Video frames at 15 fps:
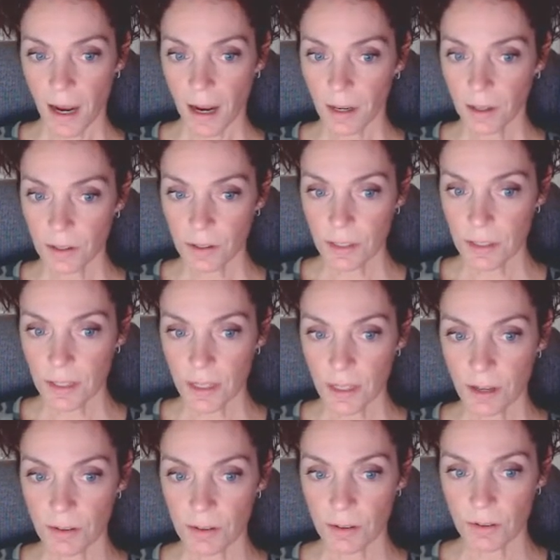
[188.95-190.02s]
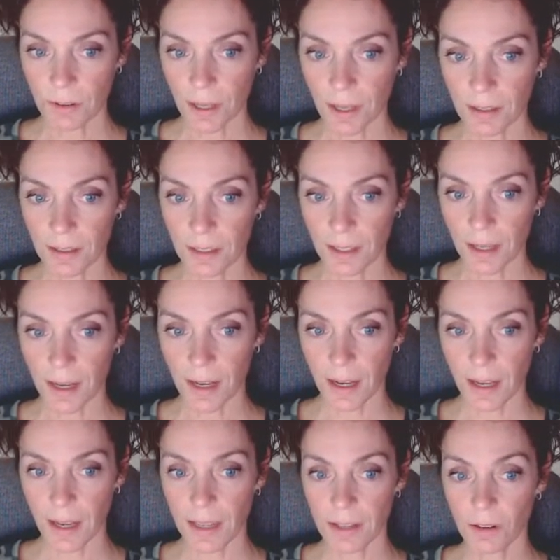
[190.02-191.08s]
I could see directly
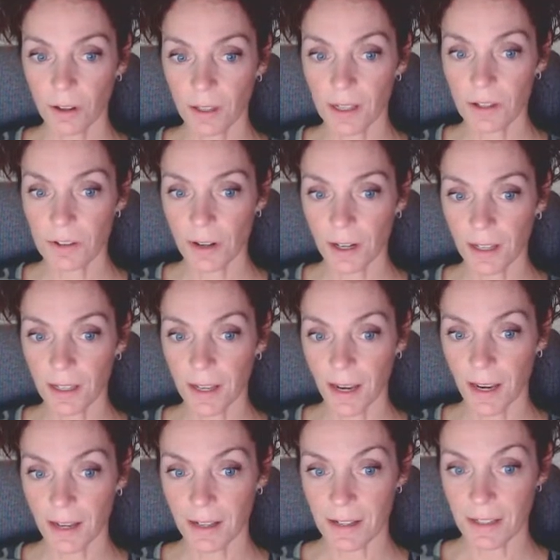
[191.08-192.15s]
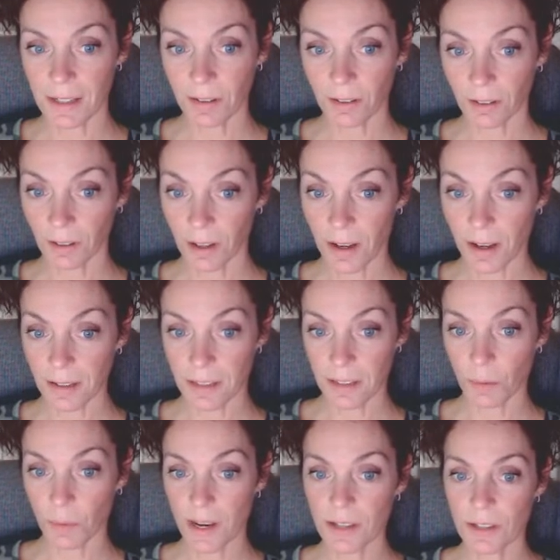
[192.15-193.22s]
it looking directly at us in our lights.
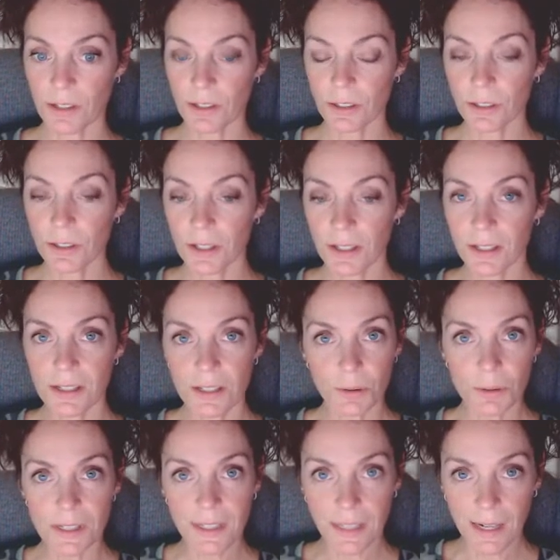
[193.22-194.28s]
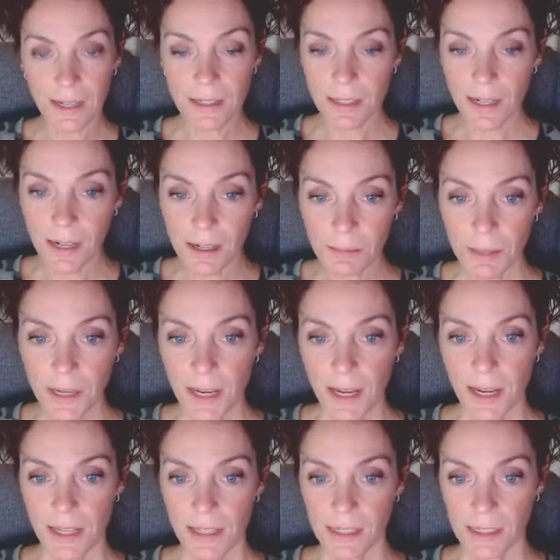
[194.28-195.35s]
The way it stood, so it stands up,
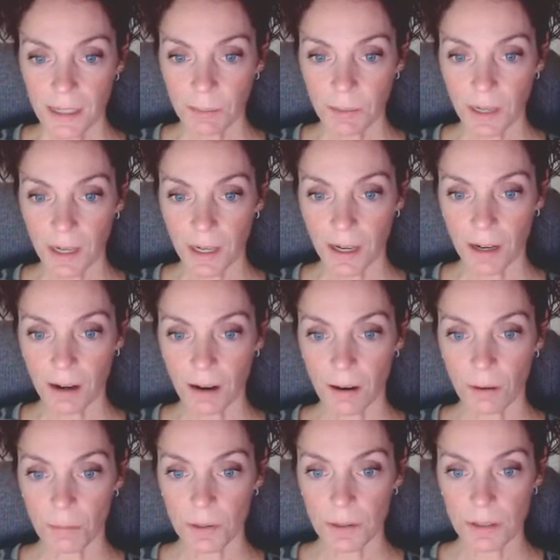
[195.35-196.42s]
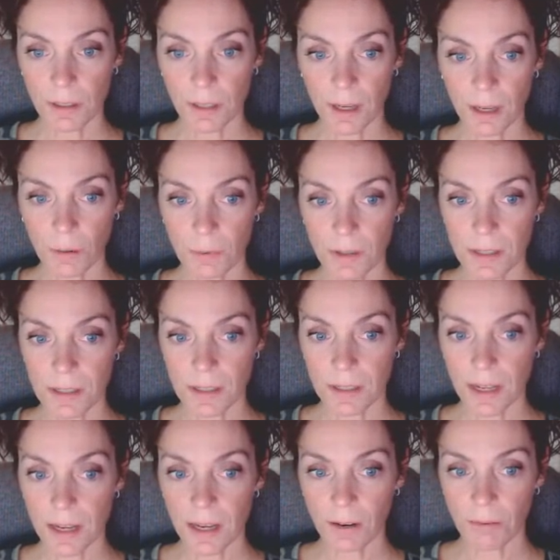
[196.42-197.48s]
is intimidating, almost like when a
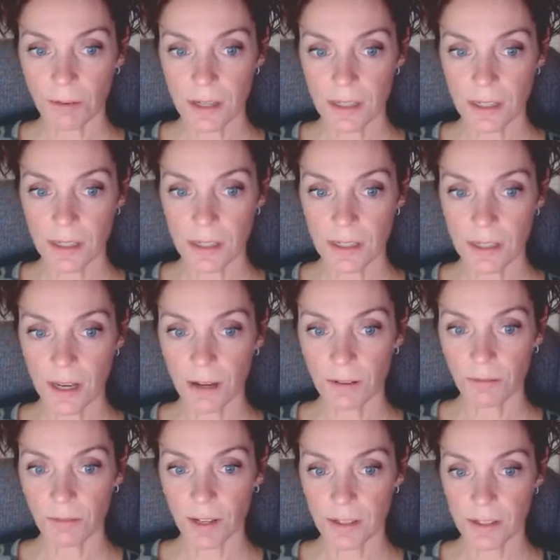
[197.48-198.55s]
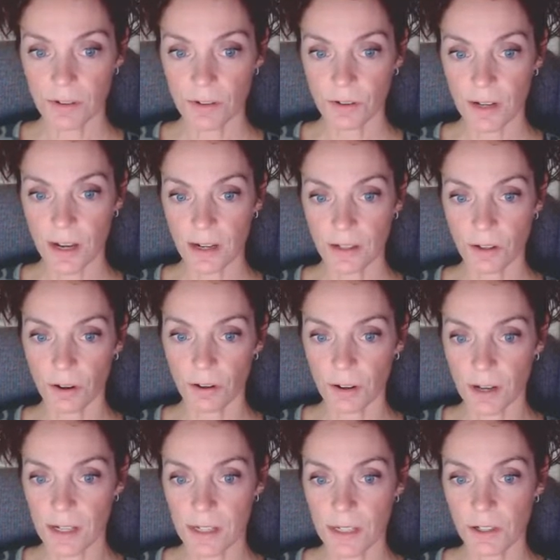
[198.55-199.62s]
snake raises its head, flexes her necks all
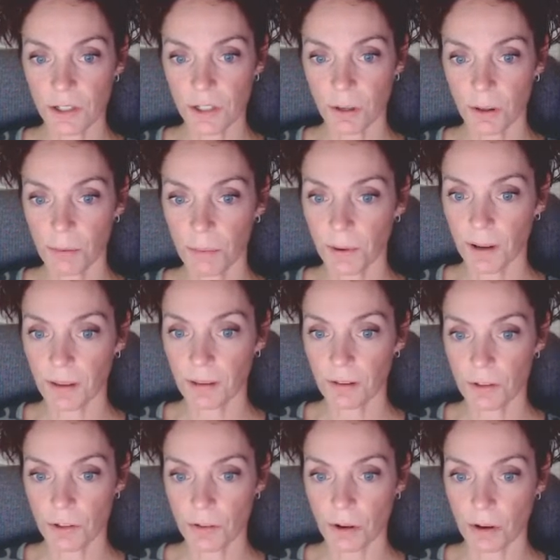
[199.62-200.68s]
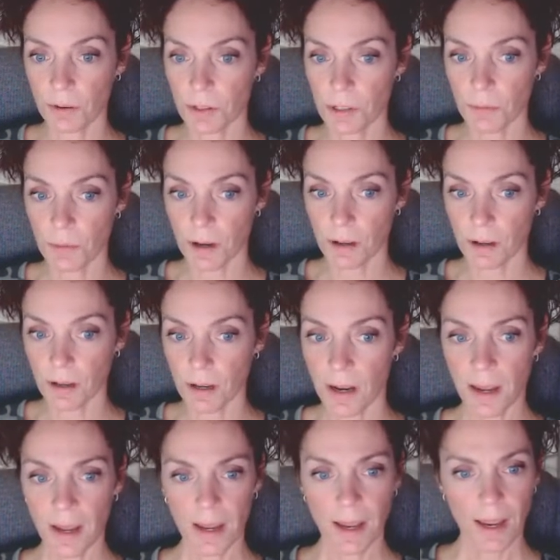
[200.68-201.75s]
crazy to show the prey that they're stronger and smarter.
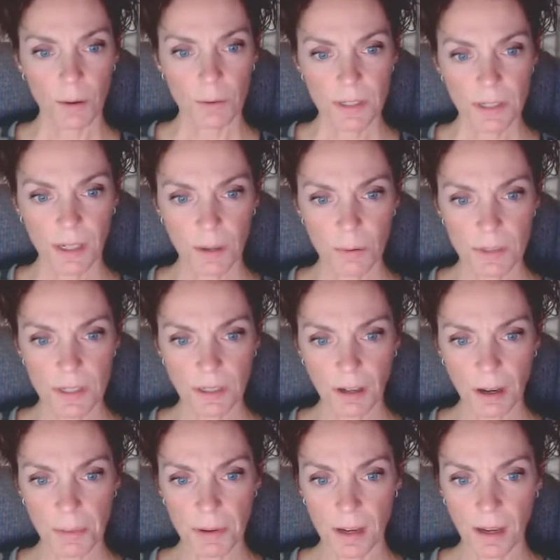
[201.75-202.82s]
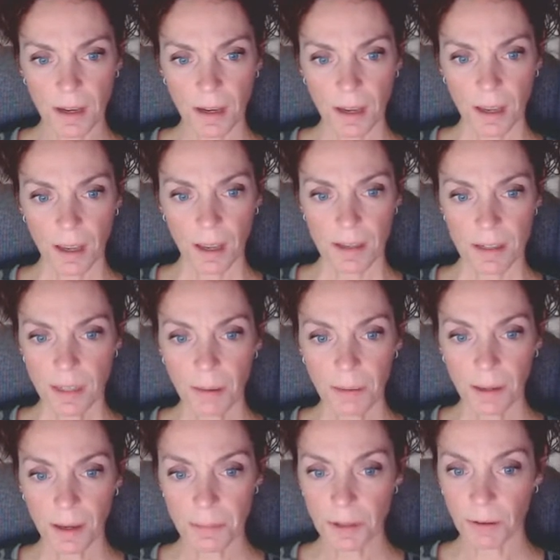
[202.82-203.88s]
It was like it was stopping
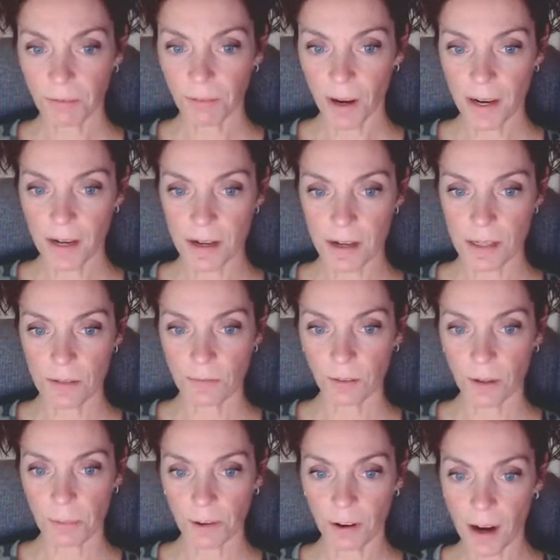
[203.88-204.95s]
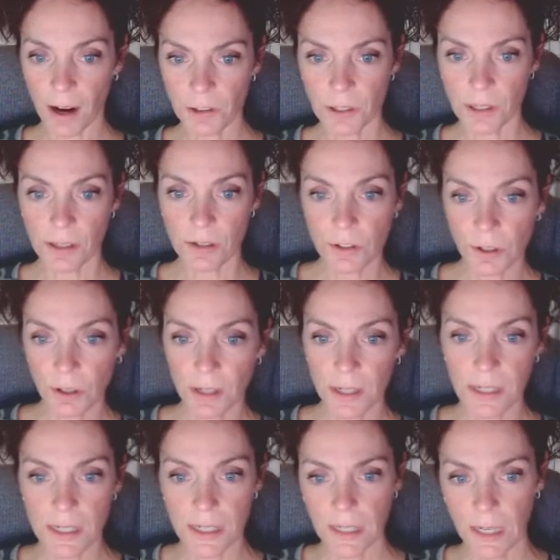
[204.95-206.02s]
stepping up to fight us. From crouching, then
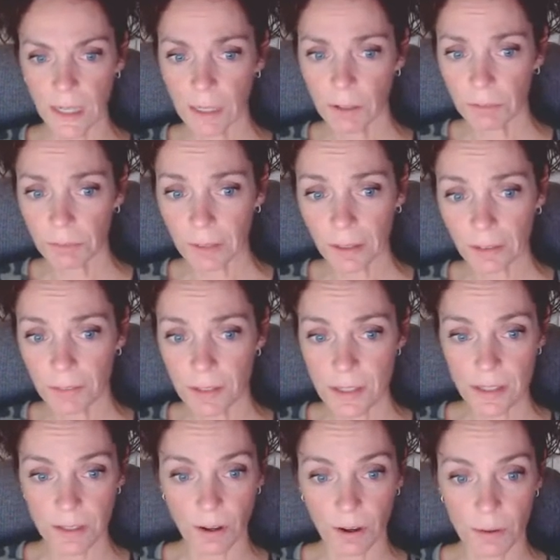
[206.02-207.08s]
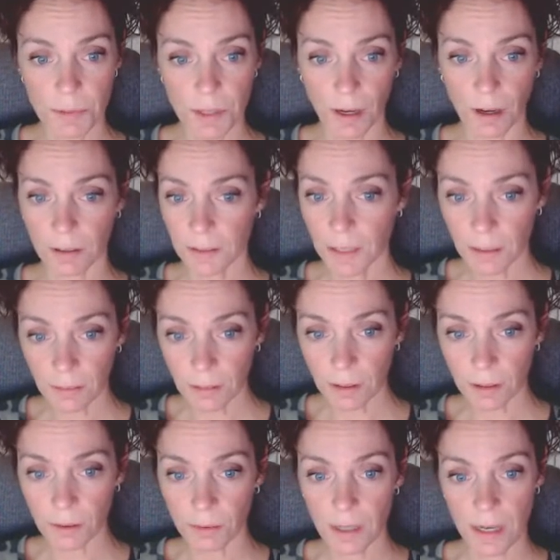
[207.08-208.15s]
turning to standing in front of us, the arms hung down
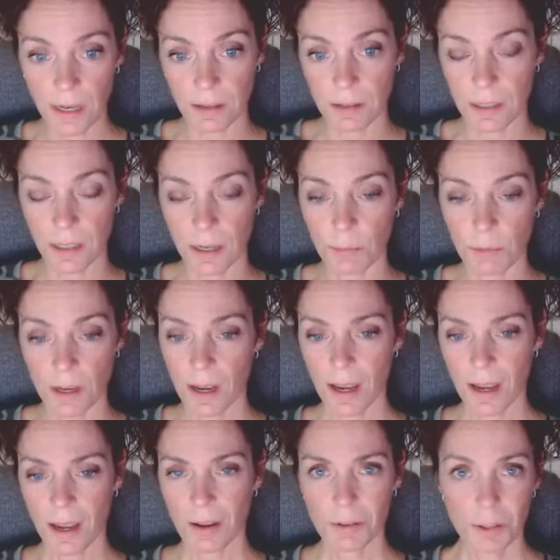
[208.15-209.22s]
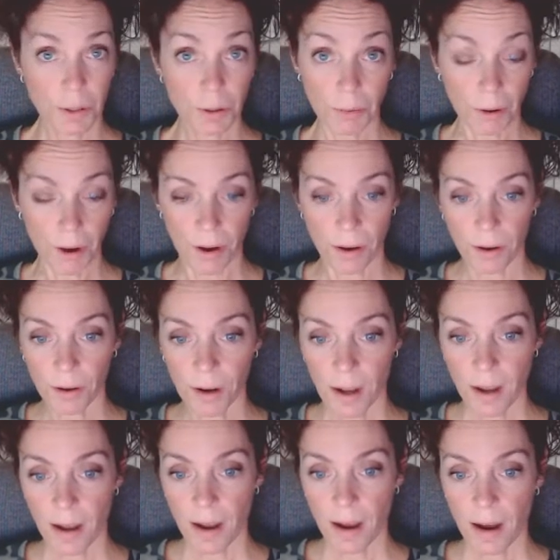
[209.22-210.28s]
low, the hands seemed too long.
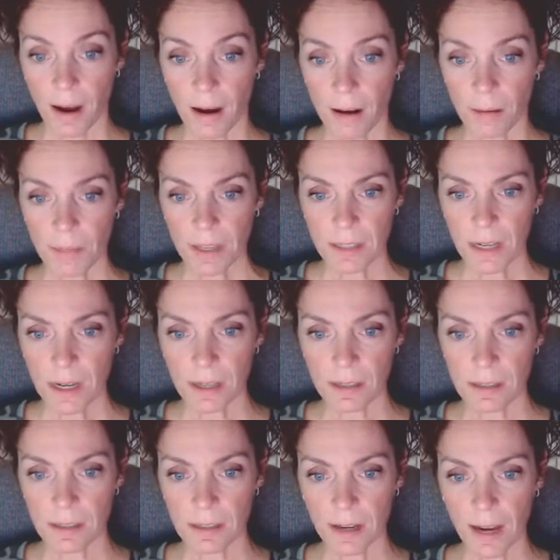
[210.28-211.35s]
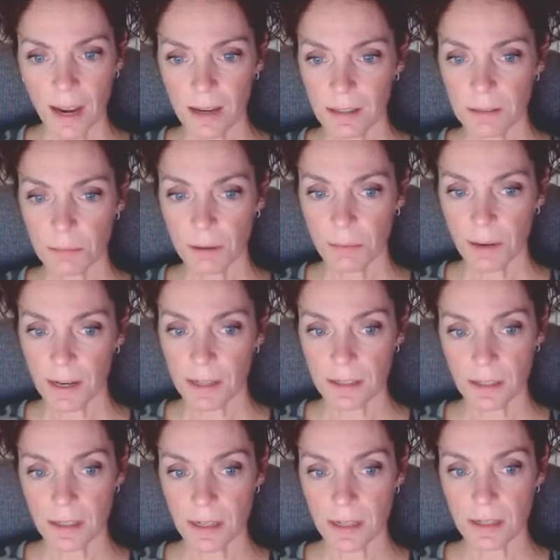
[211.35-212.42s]
Um, its hands had to be by
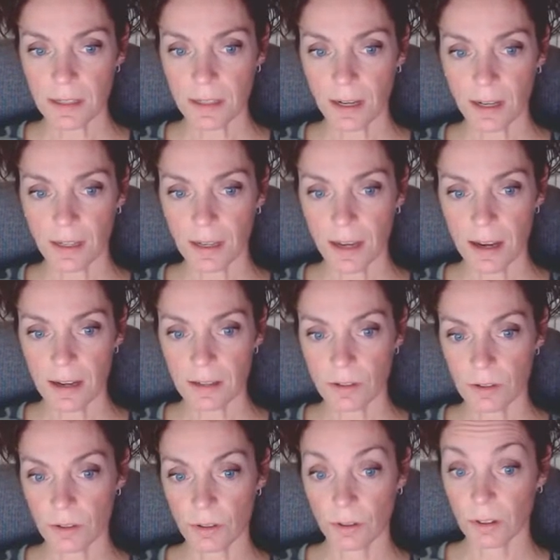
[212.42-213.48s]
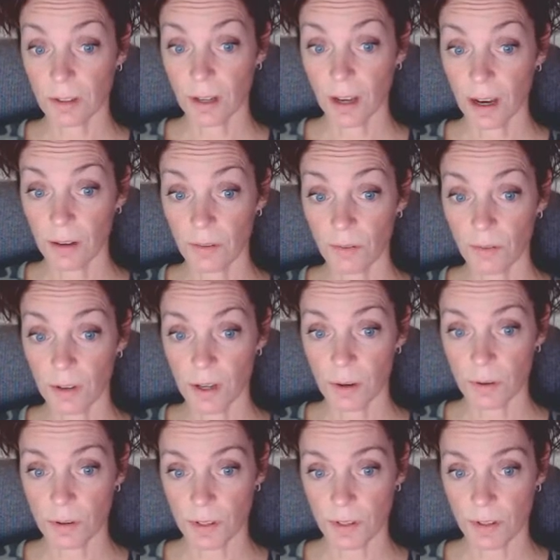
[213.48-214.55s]
its knees. I guess it stood nine feet
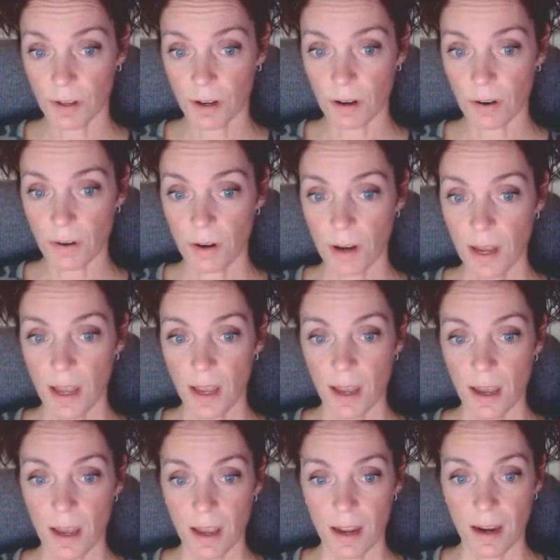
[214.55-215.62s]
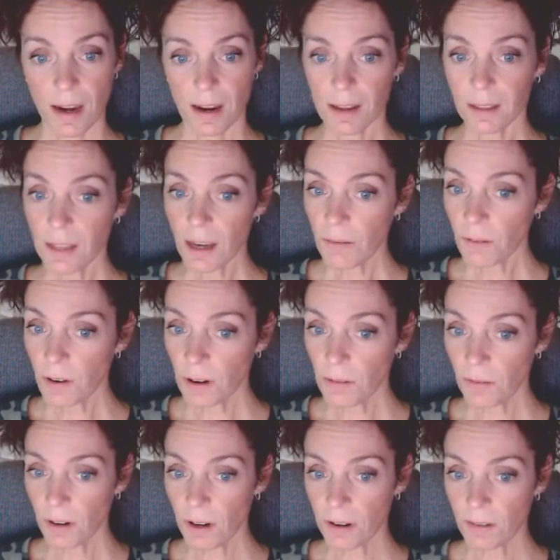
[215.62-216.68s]
or so, not that far in
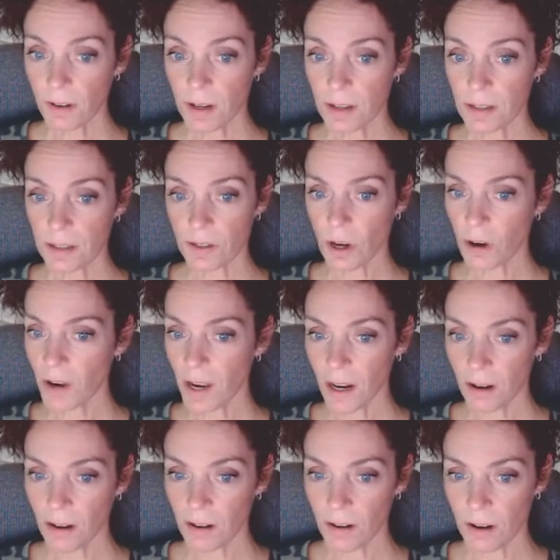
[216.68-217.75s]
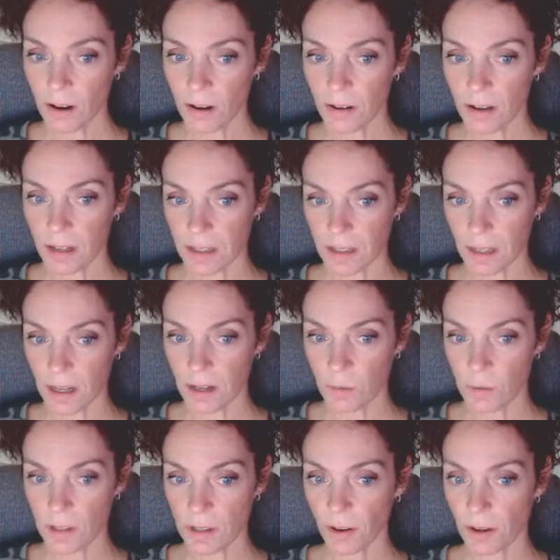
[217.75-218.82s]
front of us, no hair at all, and its head
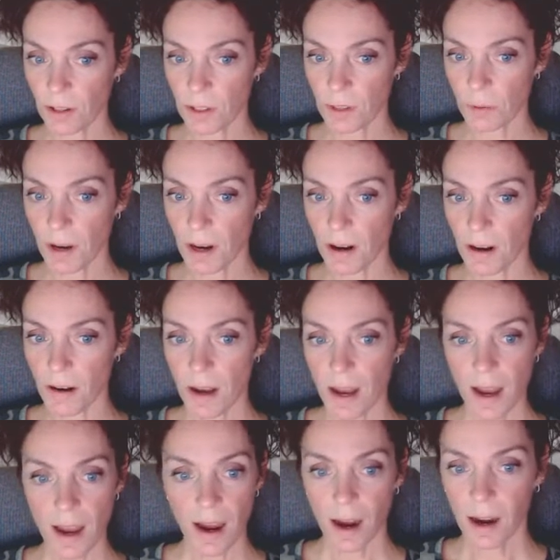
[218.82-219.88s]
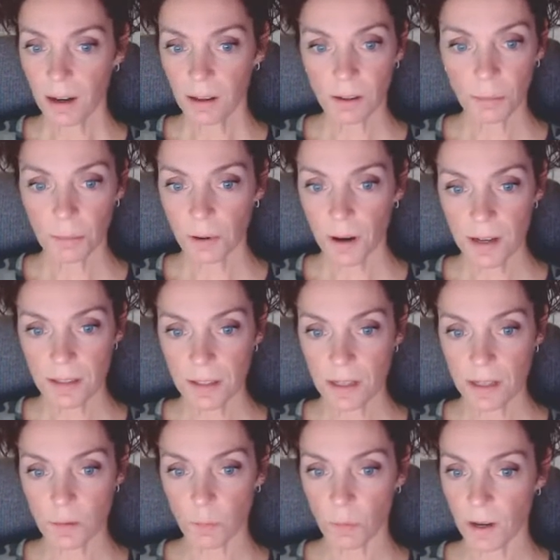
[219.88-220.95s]
was large as well. I couldn't
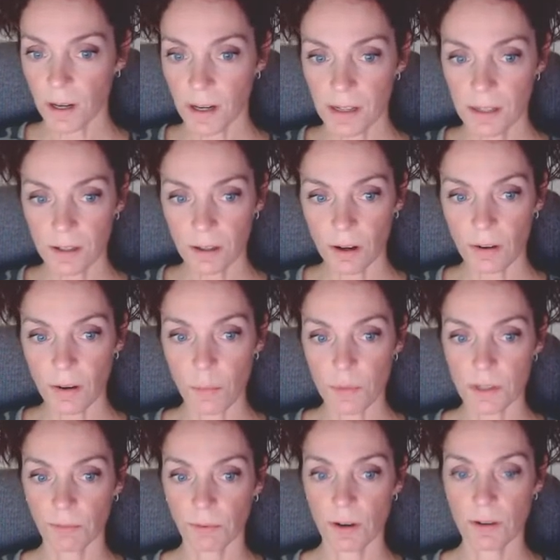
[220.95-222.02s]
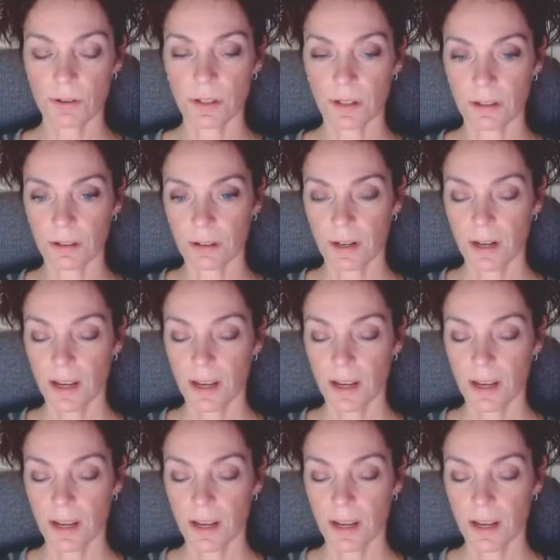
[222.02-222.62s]
process what I saw and was frozen.